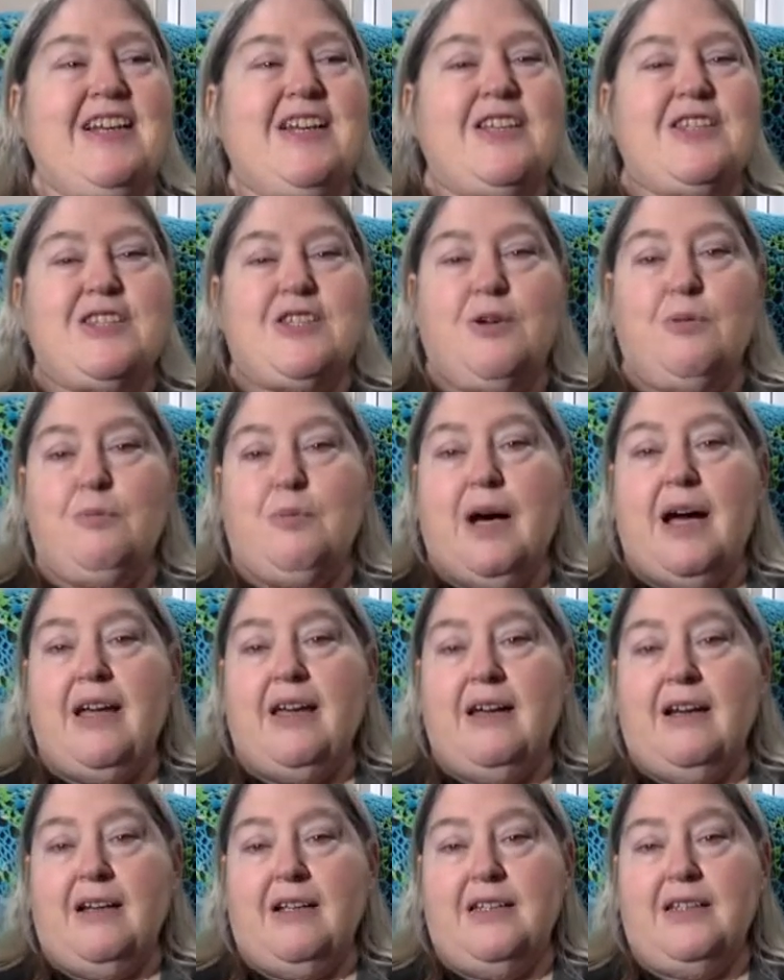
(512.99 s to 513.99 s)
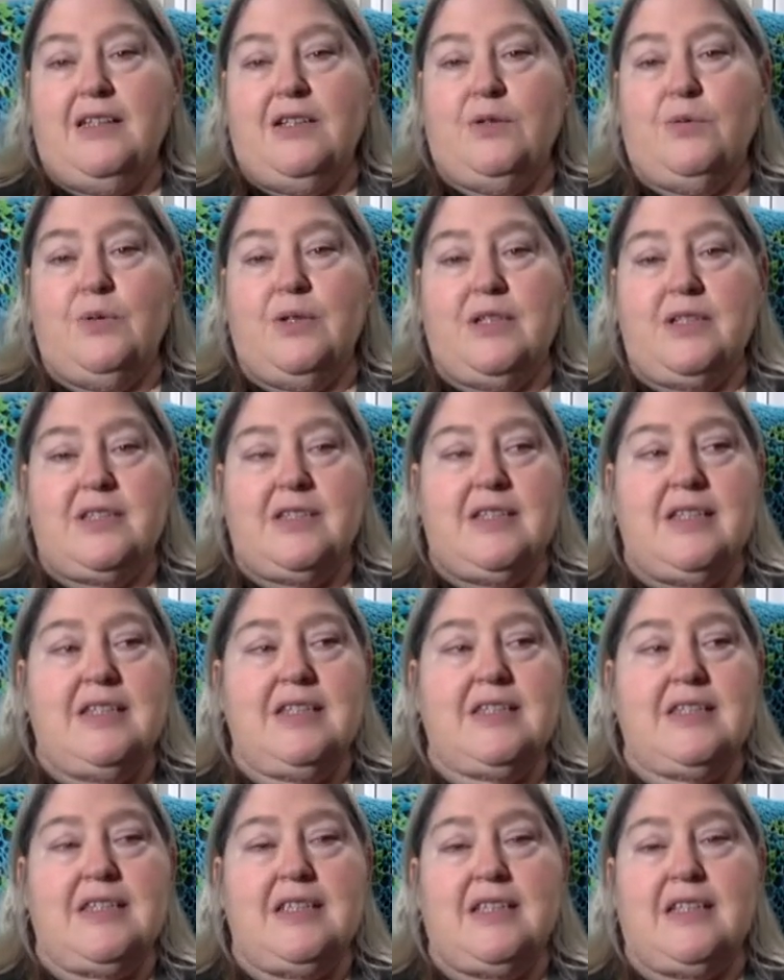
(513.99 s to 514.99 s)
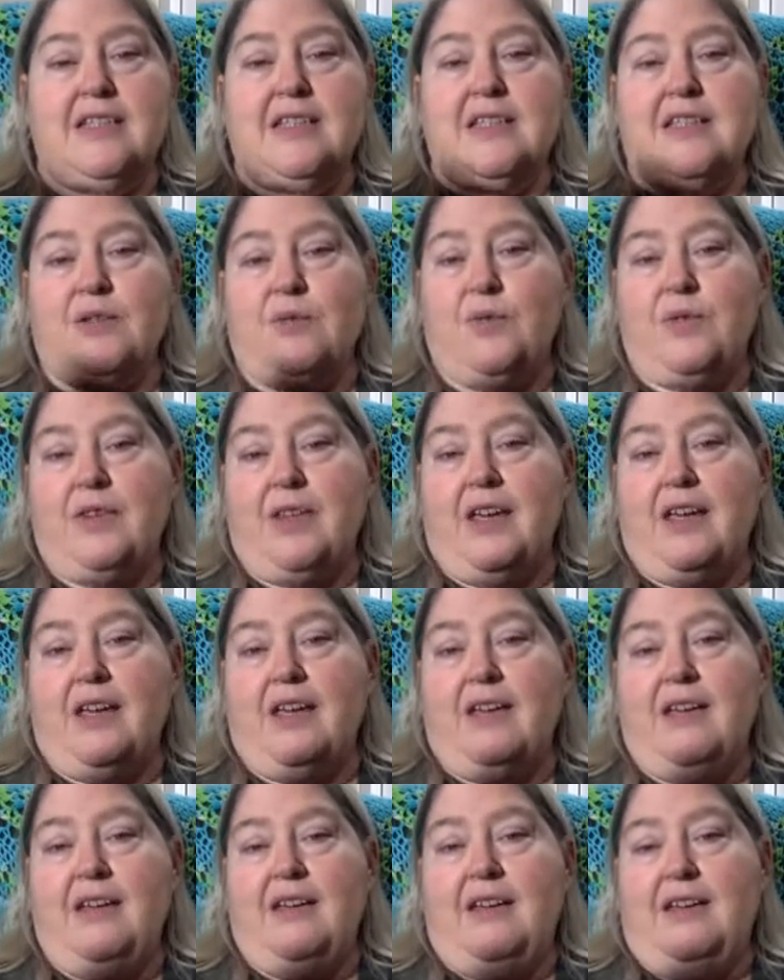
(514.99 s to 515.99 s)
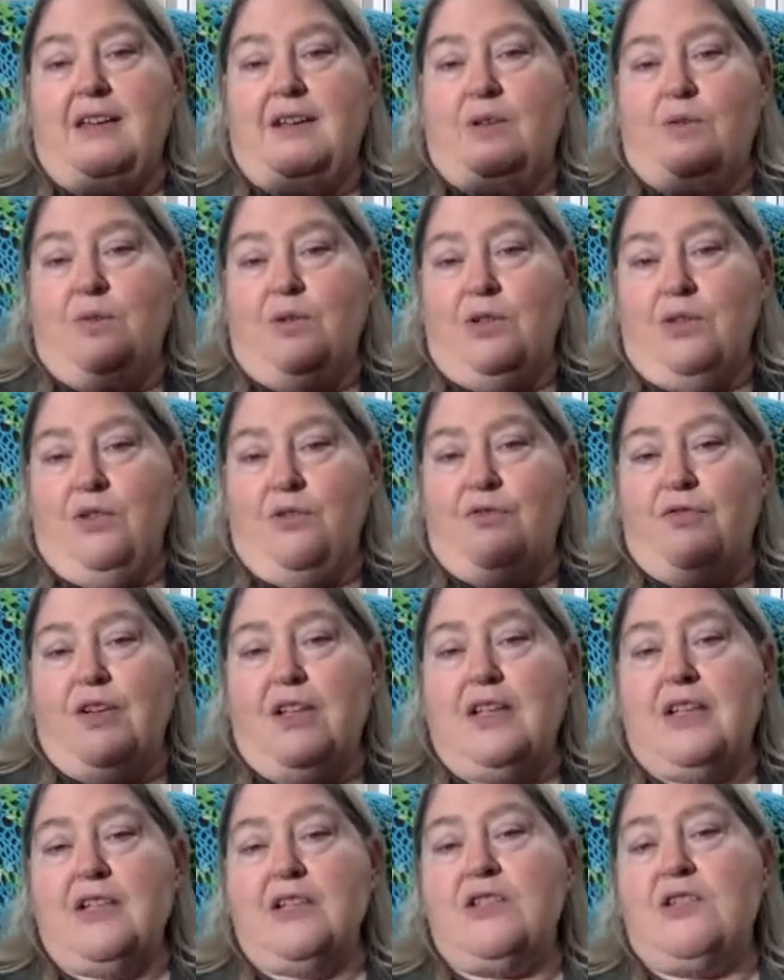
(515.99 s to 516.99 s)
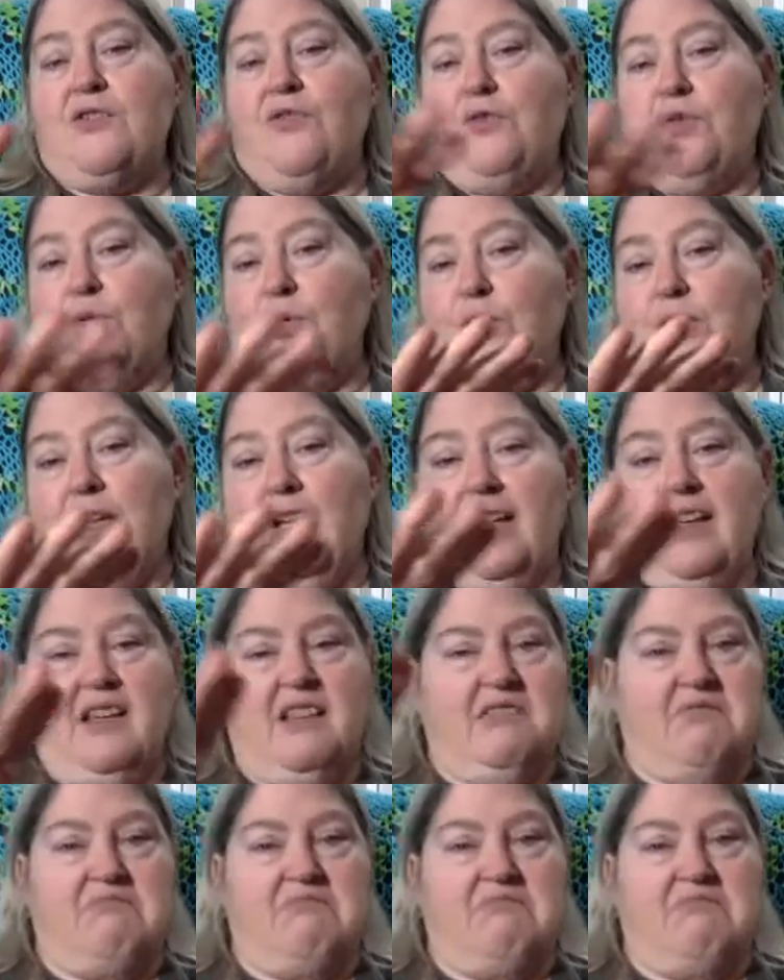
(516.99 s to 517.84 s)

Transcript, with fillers: So my idea was these things that when they, when you finish for like,